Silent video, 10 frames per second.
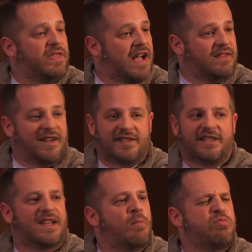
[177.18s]
What that does is
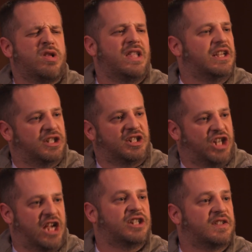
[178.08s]
it completely just
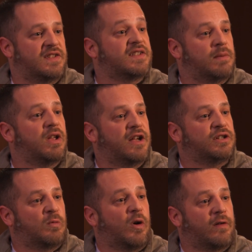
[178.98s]
changes the
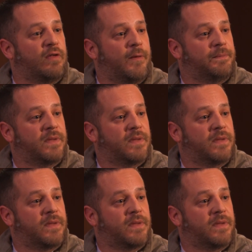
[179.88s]
simulation workflow.